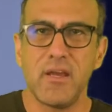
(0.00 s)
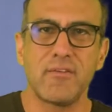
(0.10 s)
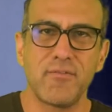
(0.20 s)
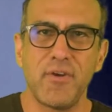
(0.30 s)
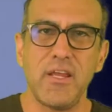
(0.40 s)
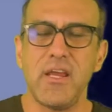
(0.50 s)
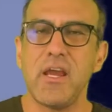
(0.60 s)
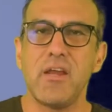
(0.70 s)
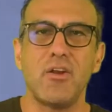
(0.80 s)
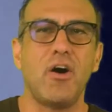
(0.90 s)
It's free
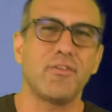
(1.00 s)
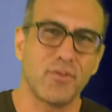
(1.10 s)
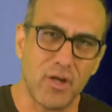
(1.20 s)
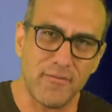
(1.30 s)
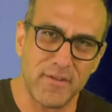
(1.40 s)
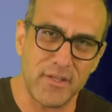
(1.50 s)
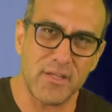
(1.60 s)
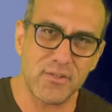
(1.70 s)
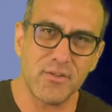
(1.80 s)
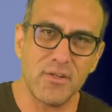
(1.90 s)
and also
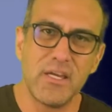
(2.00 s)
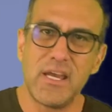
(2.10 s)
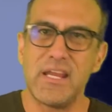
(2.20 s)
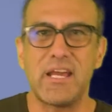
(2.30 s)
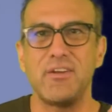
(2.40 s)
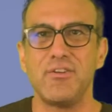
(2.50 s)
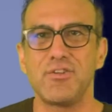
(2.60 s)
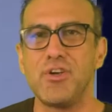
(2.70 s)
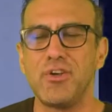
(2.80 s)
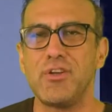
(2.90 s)
confidential. And I can
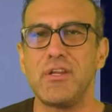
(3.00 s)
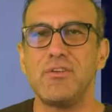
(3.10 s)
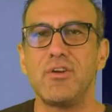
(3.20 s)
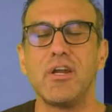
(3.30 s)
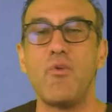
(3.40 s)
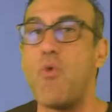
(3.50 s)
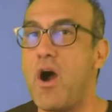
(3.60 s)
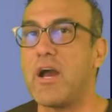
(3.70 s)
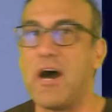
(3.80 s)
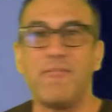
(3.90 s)
assure you that you're gonna
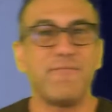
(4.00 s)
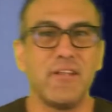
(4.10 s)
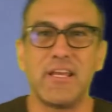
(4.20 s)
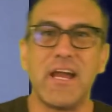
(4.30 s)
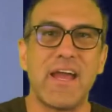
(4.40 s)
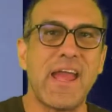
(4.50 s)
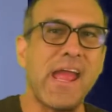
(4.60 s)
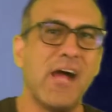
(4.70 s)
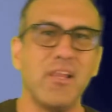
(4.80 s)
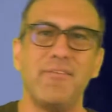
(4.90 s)
walk out feeling a
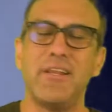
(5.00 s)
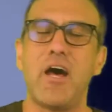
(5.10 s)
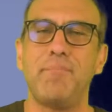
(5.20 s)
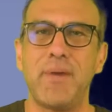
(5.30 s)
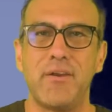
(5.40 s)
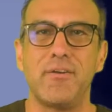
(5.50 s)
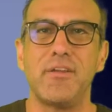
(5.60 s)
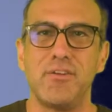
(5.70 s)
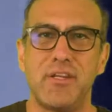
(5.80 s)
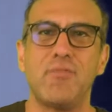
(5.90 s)
hell of a lot better
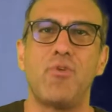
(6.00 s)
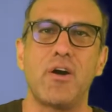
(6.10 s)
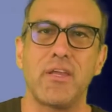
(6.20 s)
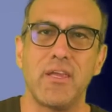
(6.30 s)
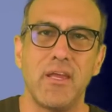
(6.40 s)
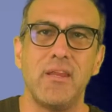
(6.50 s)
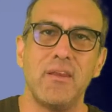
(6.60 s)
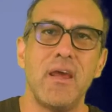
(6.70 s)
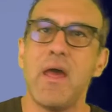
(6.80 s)
than you did walking in.